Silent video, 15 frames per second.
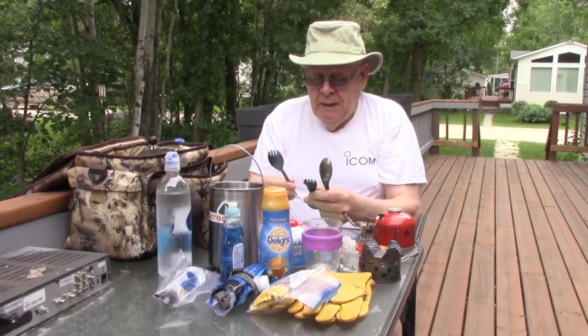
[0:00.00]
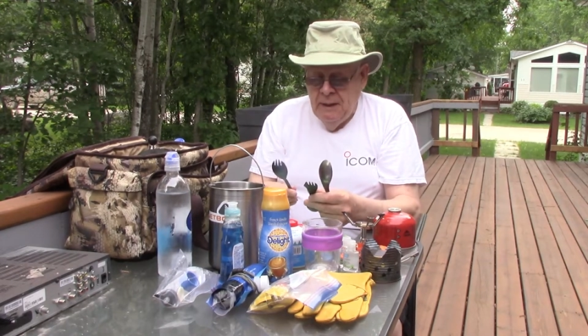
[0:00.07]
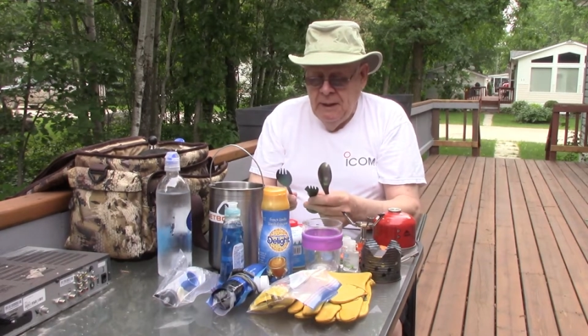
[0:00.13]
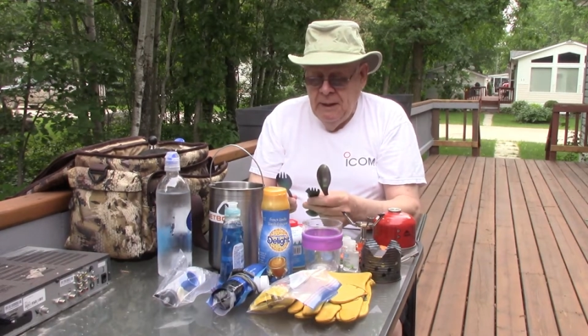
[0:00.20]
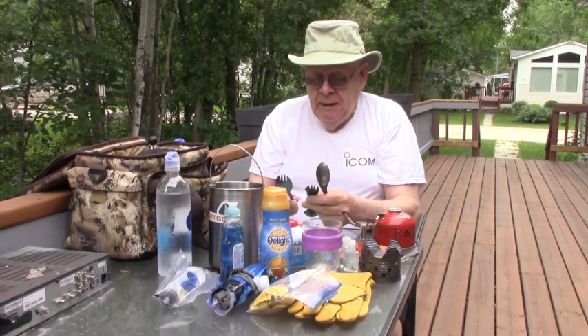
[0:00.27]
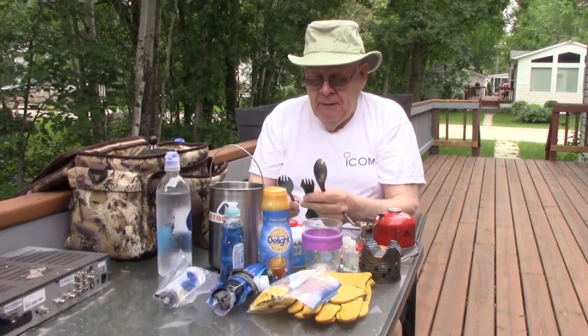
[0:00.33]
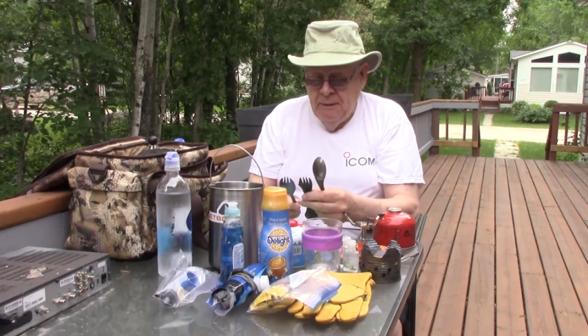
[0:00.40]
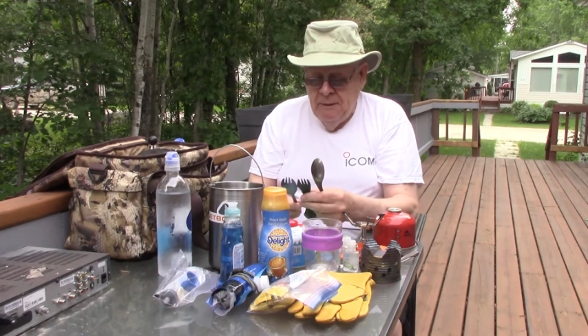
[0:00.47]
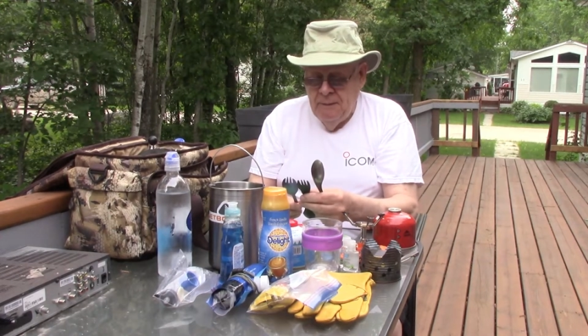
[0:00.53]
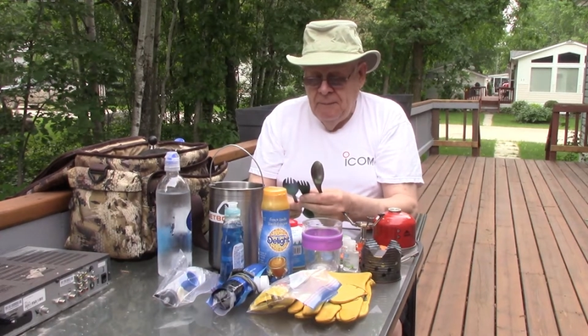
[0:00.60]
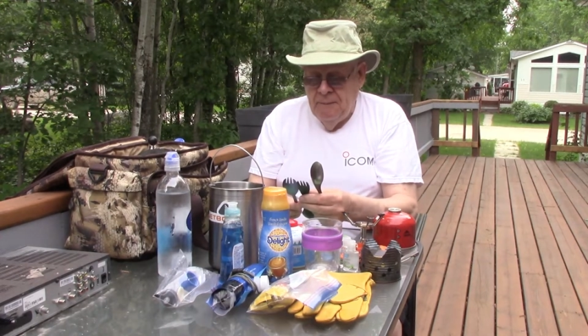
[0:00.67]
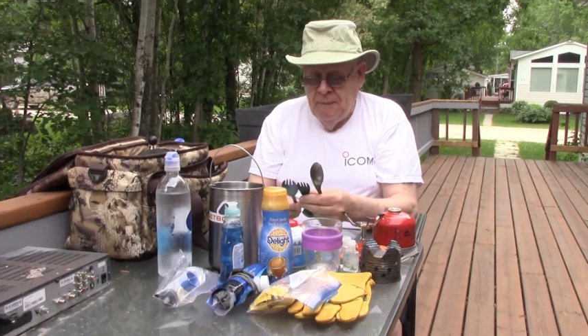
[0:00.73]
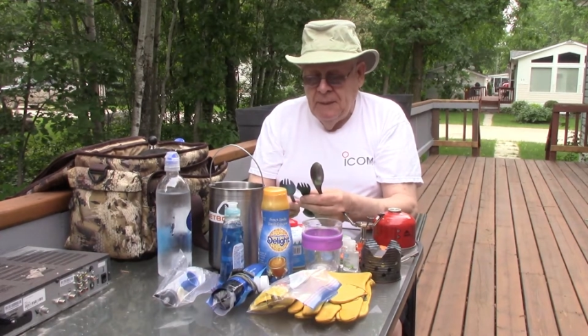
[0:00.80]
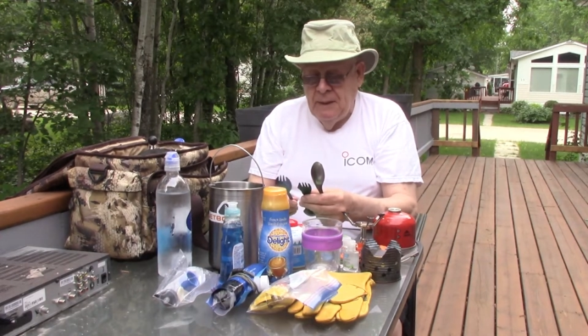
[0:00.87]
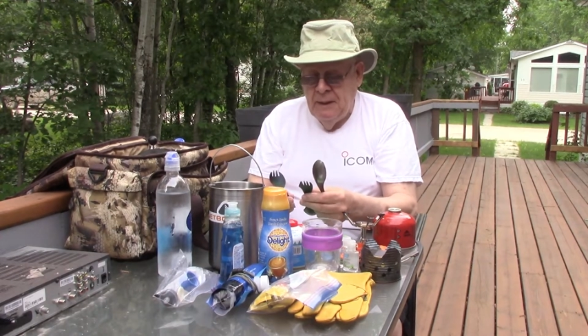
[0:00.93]
and
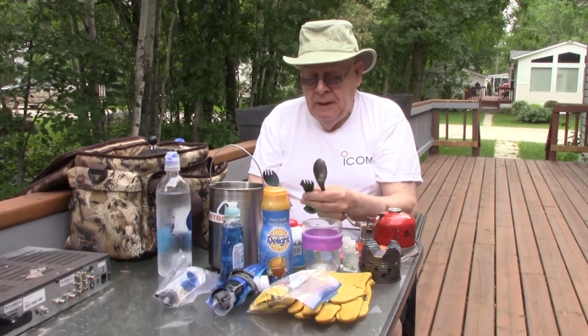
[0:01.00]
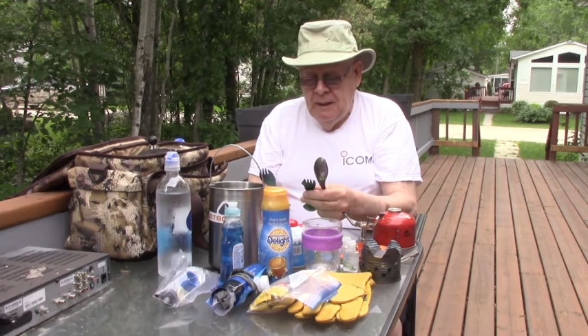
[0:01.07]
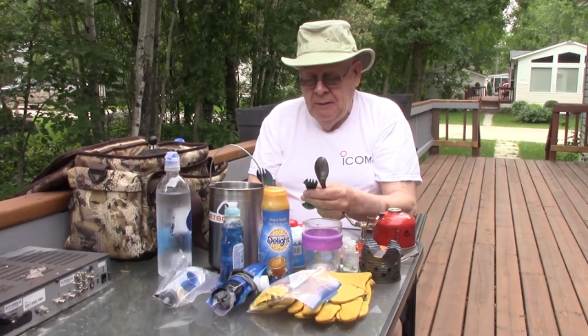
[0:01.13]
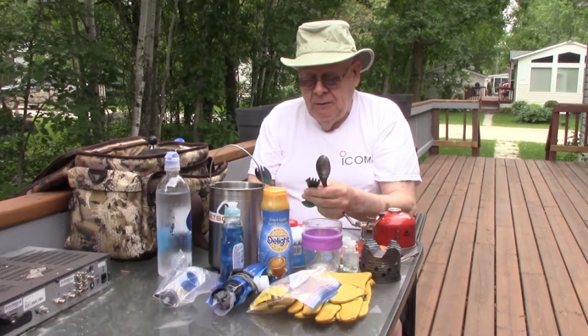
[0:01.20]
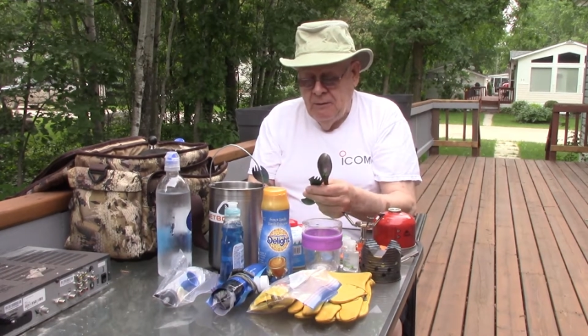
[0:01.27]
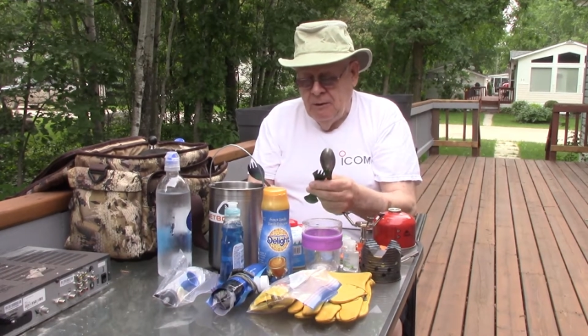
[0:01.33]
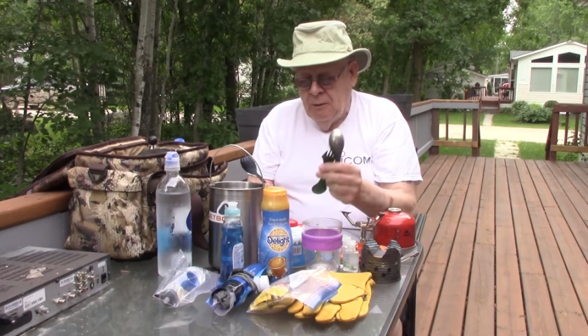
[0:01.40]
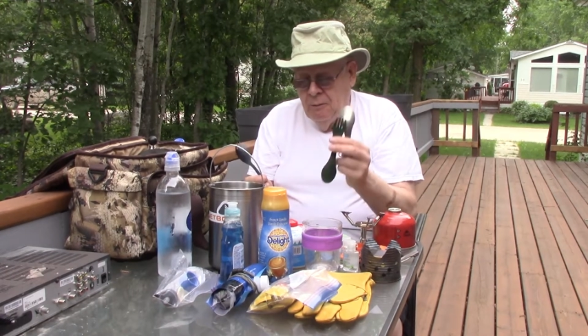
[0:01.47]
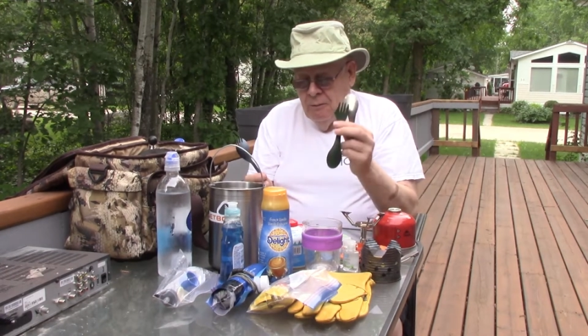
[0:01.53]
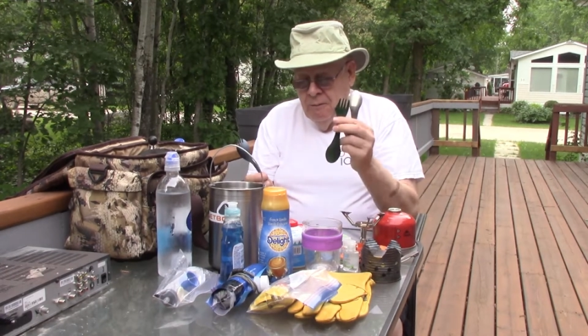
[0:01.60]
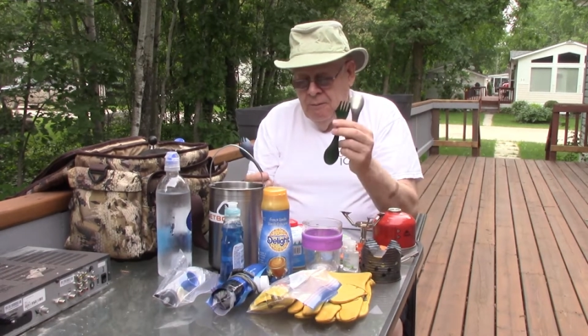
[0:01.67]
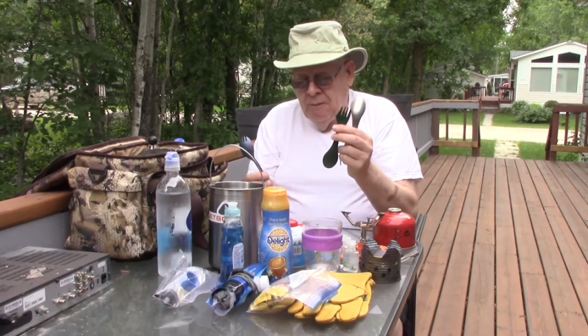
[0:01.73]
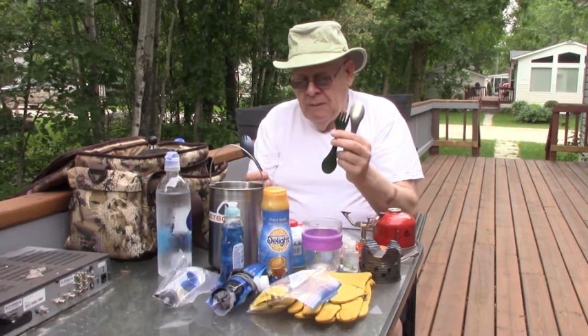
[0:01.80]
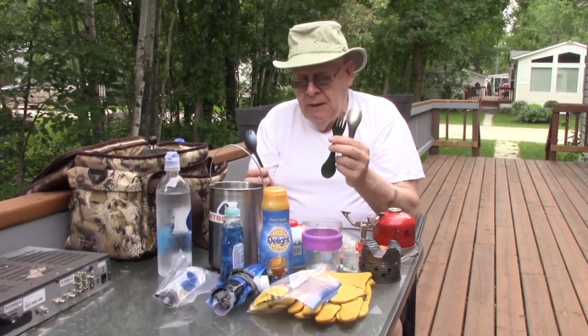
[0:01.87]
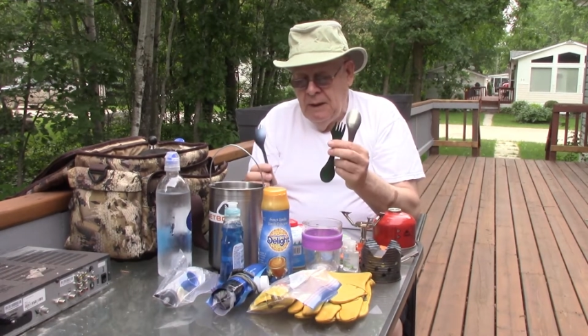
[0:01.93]
so
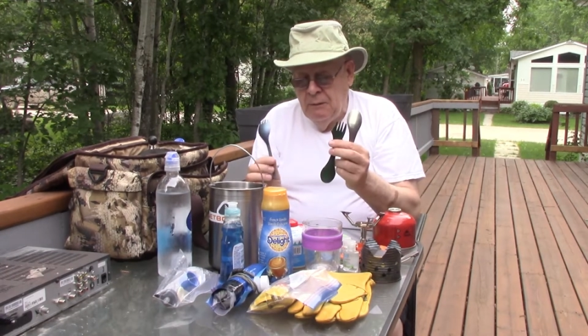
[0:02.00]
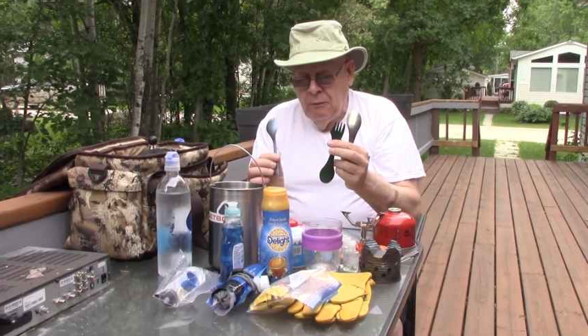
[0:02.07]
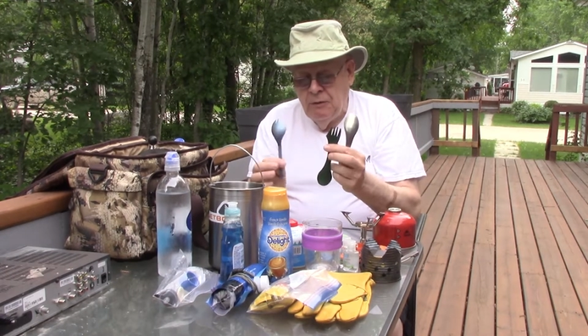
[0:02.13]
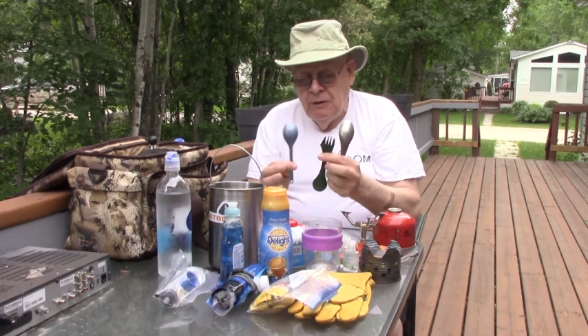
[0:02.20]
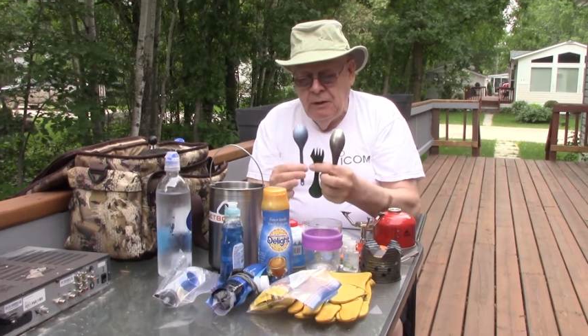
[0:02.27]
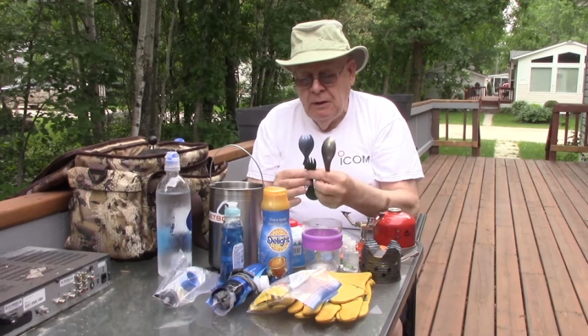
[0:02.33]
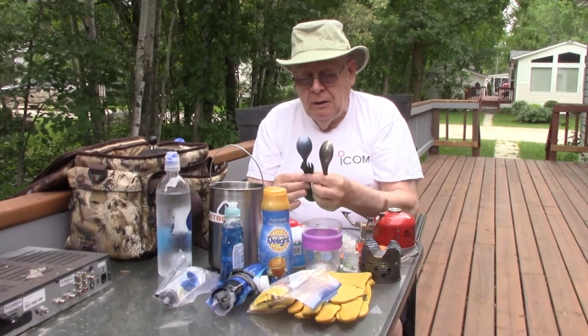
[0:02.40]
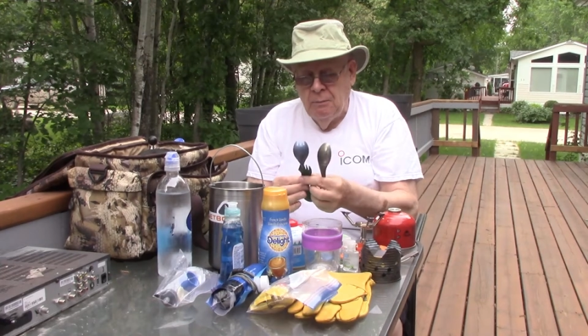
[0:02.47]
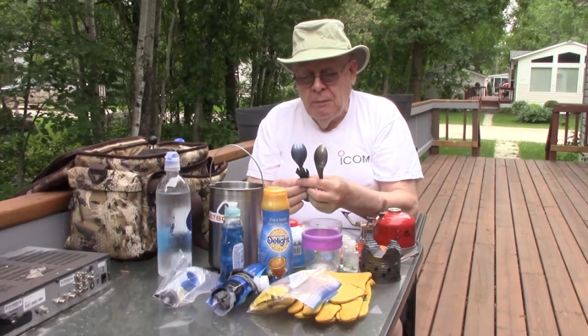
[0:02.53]
it was in there.